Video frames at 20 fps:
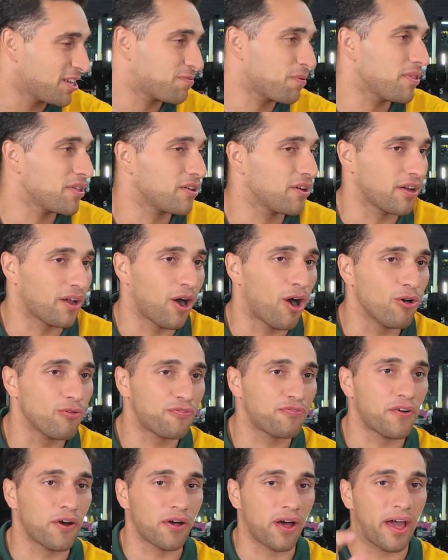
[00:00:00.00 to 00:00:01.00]
Well, he's probably got a whole
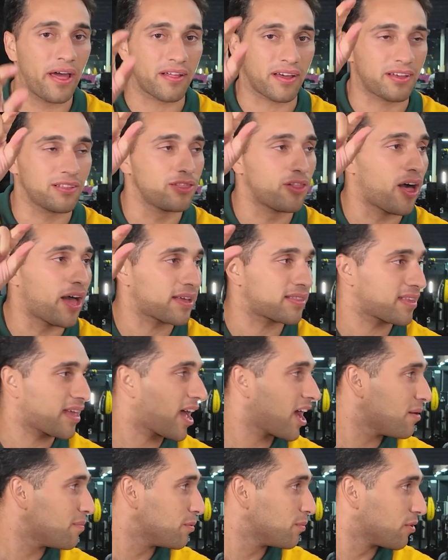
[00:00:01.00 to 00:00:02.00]
liked
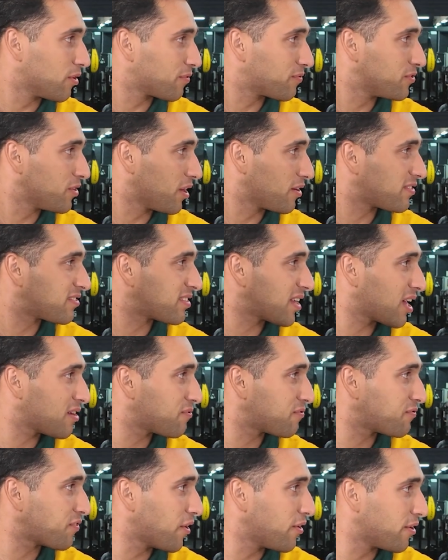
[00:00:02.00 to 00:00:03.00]
album or
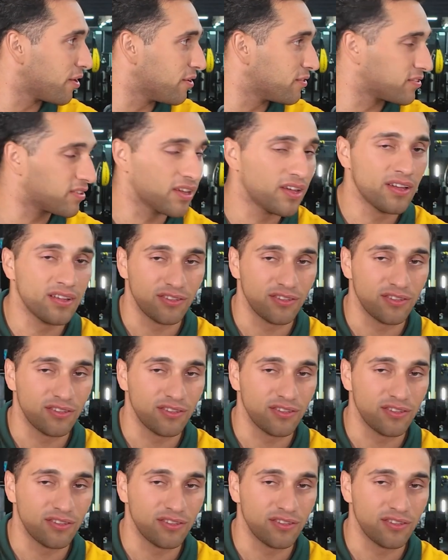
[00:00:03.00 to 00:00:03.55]
saved photos